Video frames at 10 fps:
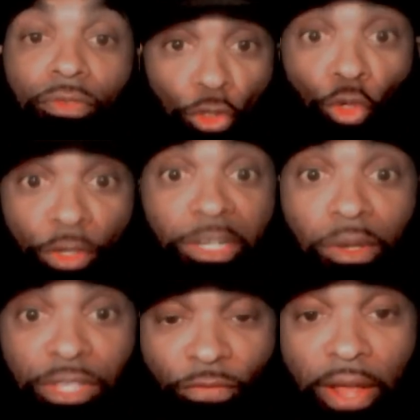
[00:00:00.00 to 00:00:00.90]
Do you really
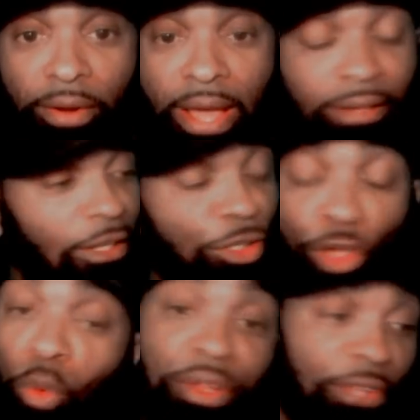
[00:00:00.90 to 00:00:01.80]
want the fight or not? Then you
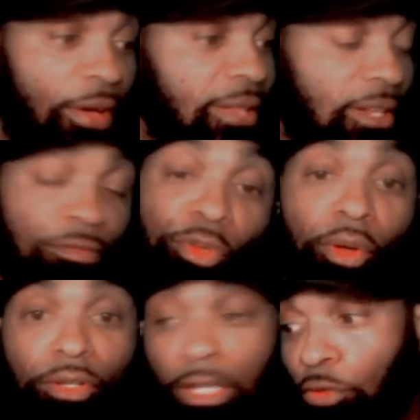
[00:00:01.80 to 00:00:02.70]
don't want the fight. Then if you
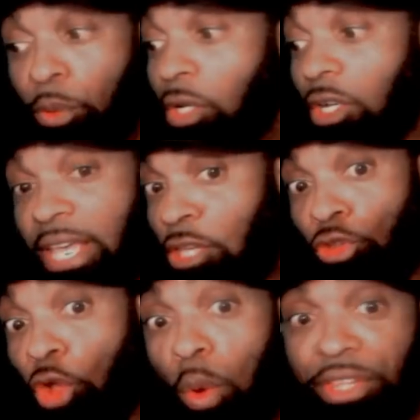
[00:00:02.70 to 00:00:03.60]
if you ain't gonna take it,
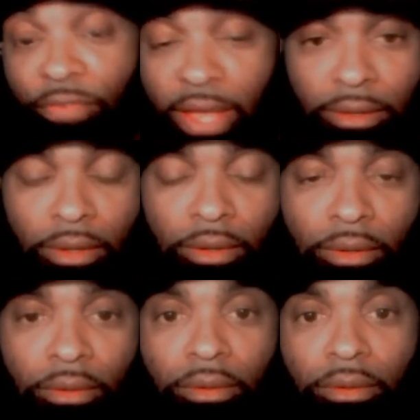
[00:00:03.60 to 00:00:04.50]
you don't want the fight.
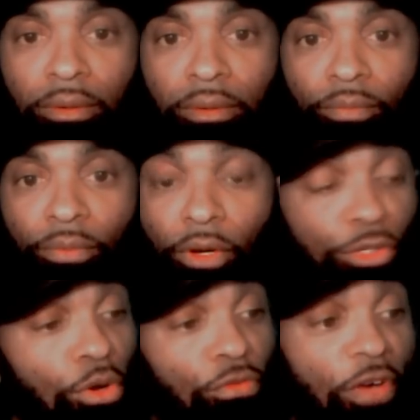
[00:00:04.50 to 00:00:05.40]
Or
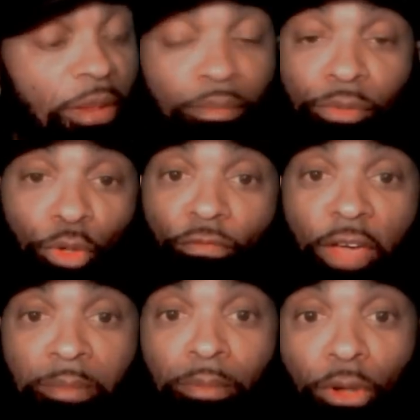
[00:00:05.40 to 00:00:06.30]
you gonna fight him? You gonna
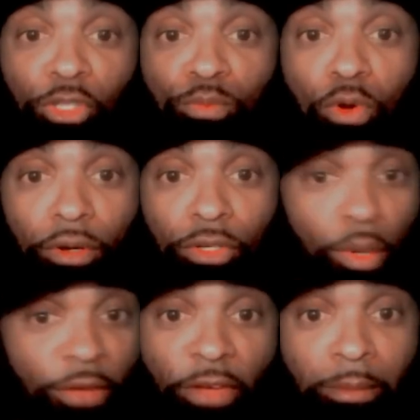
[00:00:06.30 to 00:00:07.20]
fight him in Baltimore? You
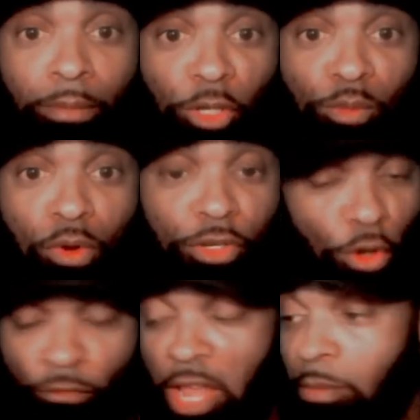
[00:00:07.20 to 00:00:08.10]
ain't gonna fight him in Baltimore. You
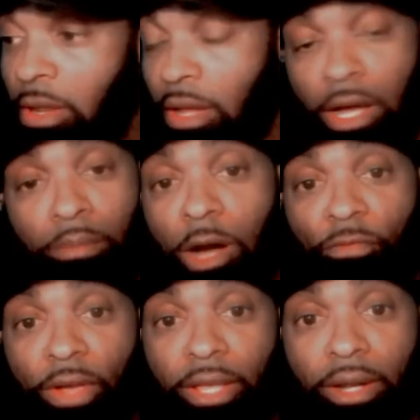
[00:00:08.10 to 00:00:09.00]
gonna fight him in uh,
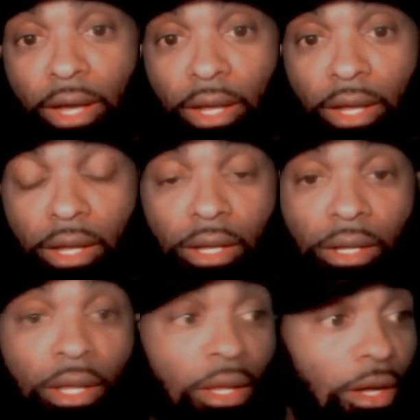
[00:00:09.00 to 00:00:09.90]
motherfucking uh,
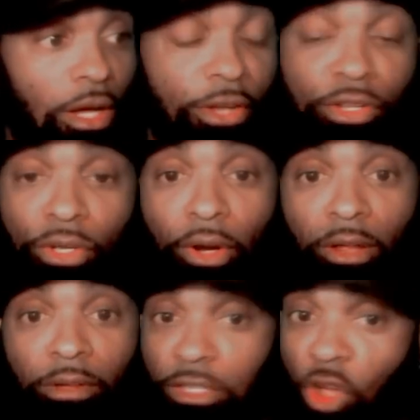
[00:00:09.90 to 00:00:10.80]
uh uh New
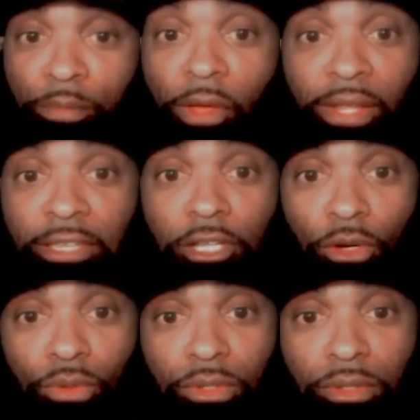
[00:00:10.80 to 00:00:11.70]
York? It's gonna be on the East
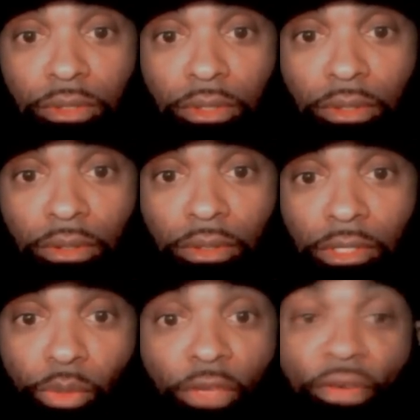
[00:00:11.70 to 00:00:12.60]
Coast.
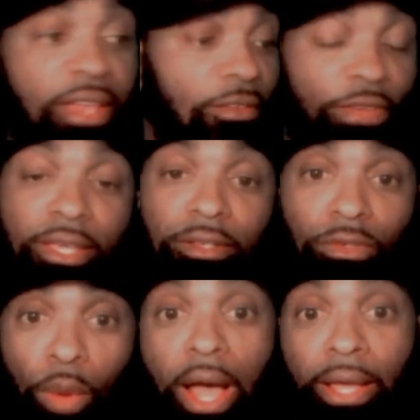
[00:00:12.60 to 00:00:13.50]
You ain't fighting in
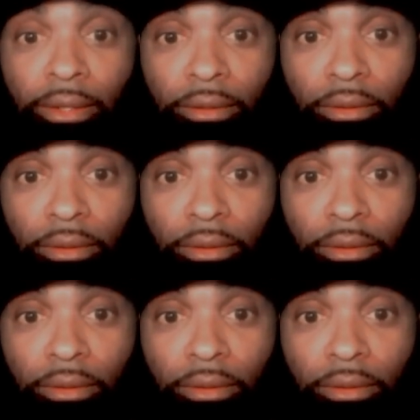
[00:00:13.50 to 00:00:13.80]
Vegas. Why?